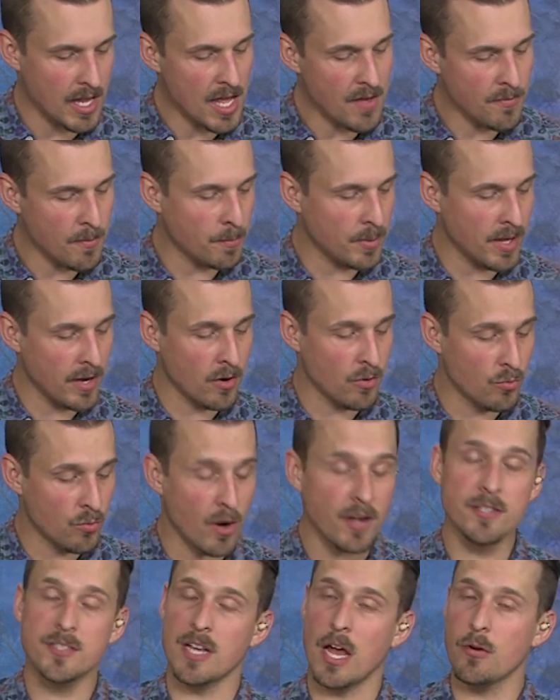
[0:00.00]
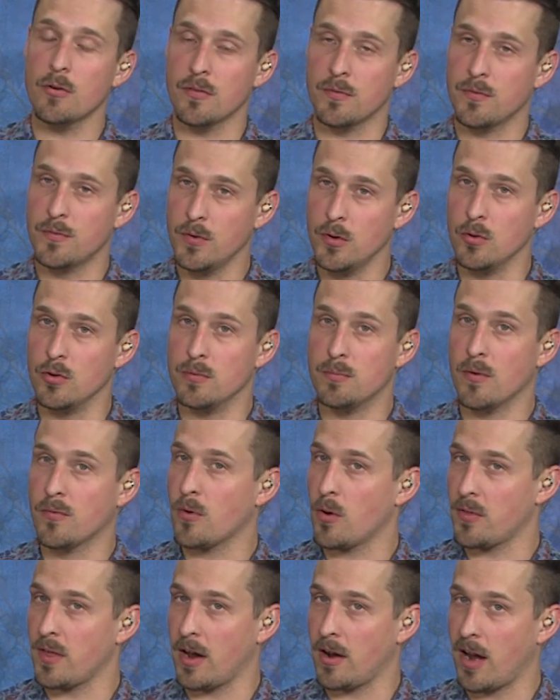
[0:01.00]
If a player runs out of food
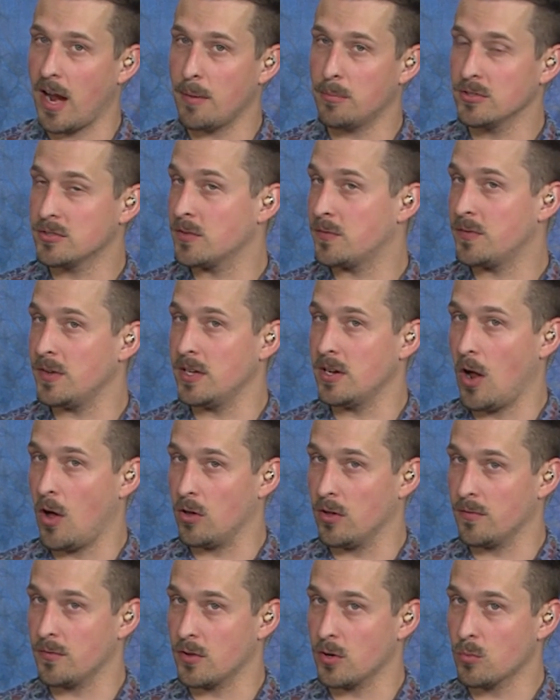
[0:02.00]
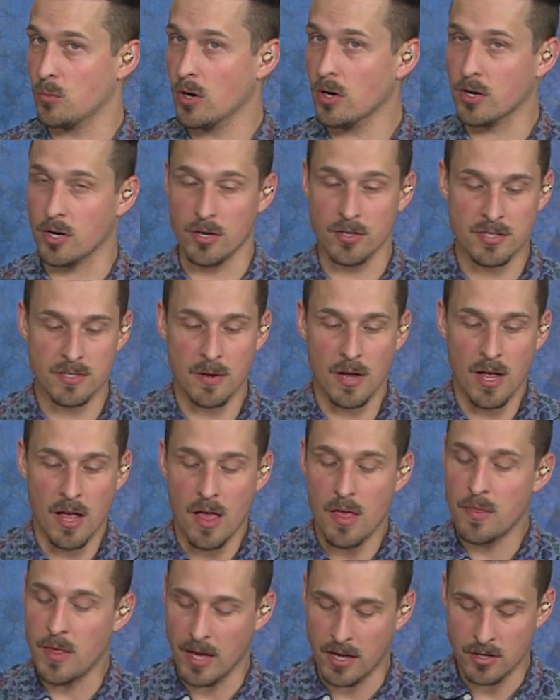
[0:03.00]
before they are able to feed all of their workers,
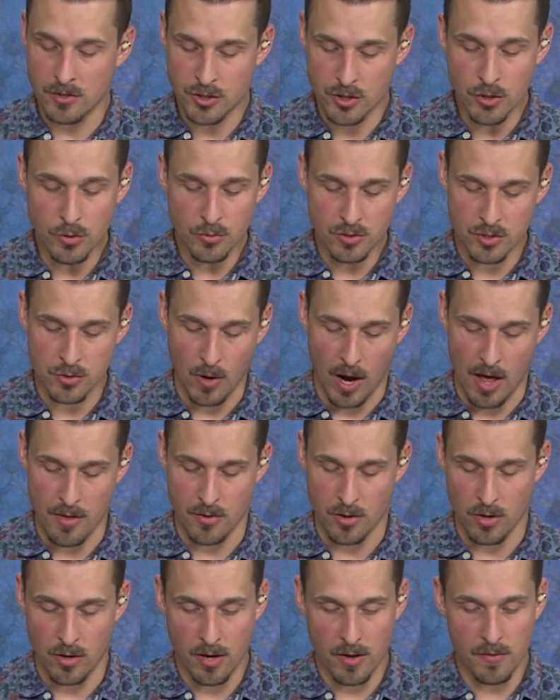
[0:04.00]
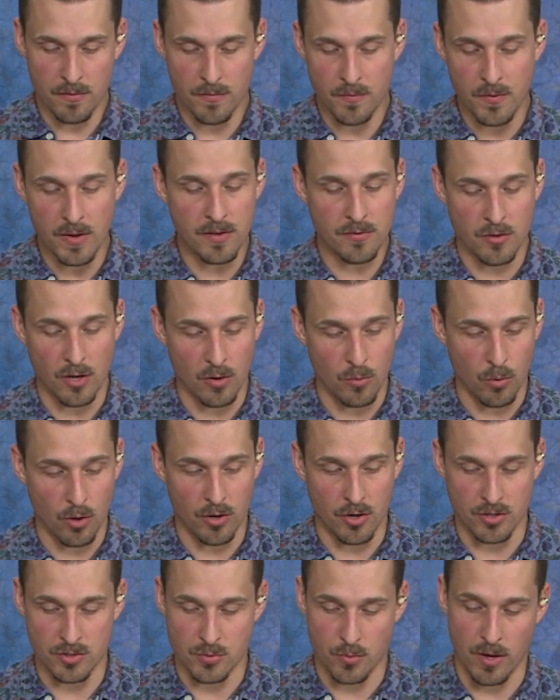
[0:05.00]
they can choose to either feed their
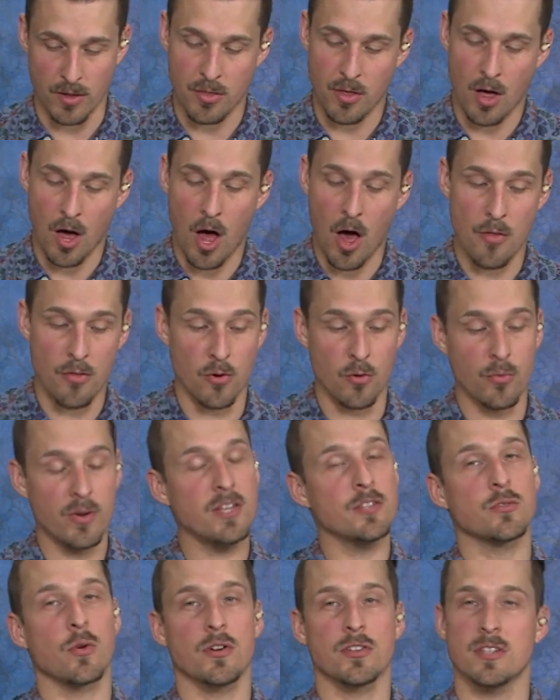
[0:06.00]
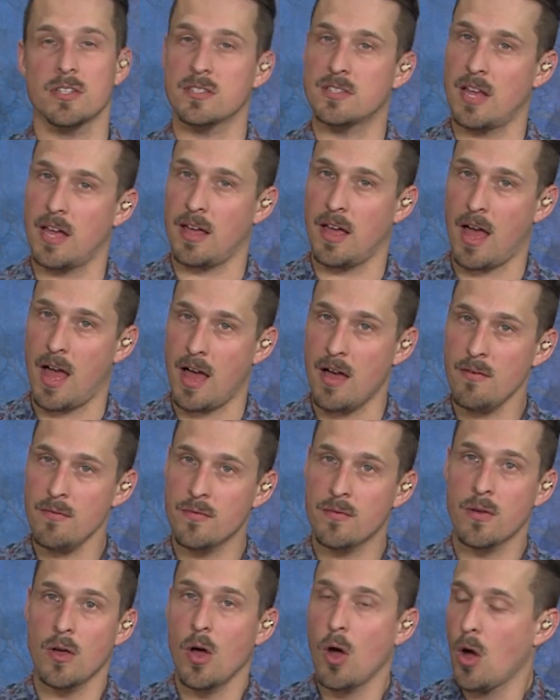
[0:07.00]
workers with other resources they
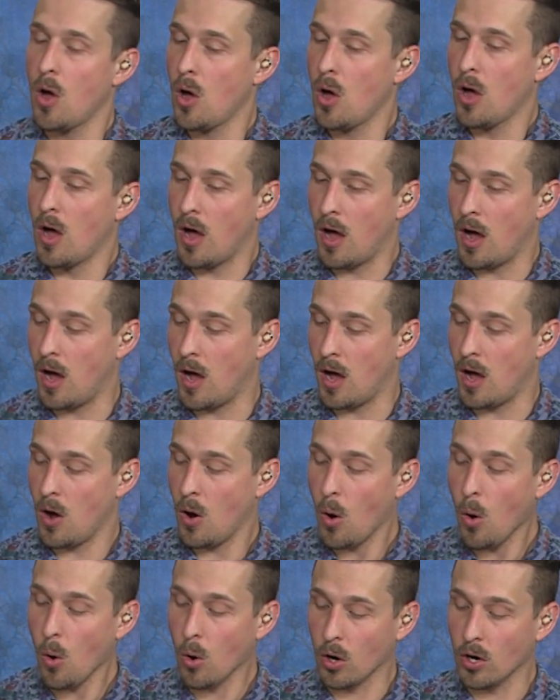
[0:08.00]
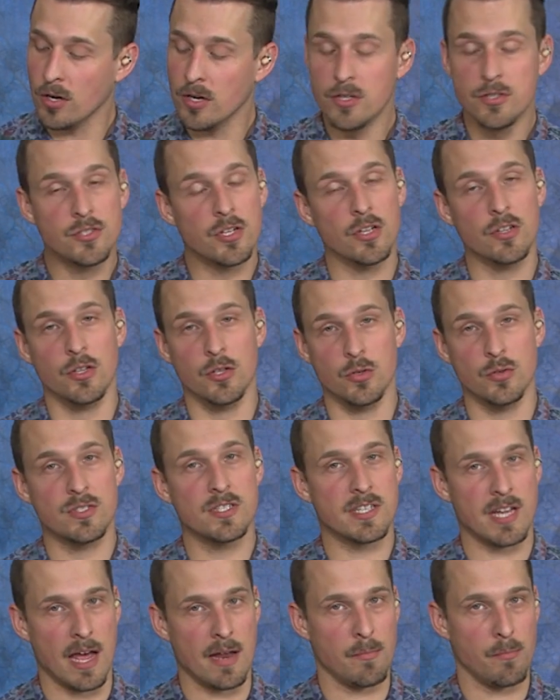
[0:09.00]
have, or to
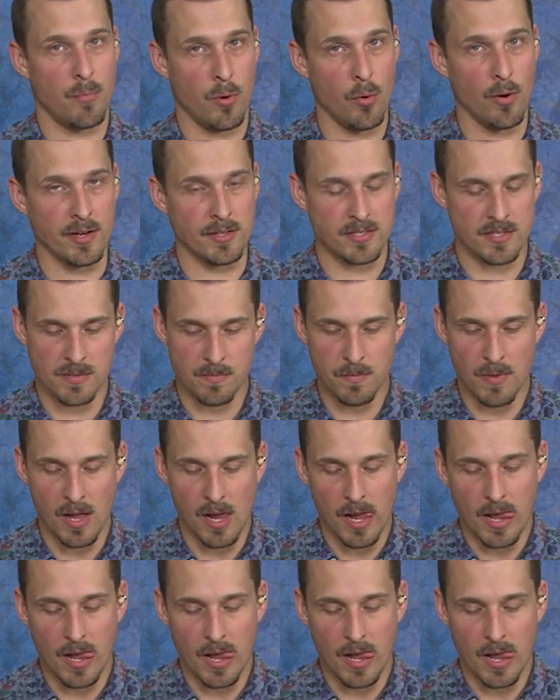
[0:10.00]
lose 10 points.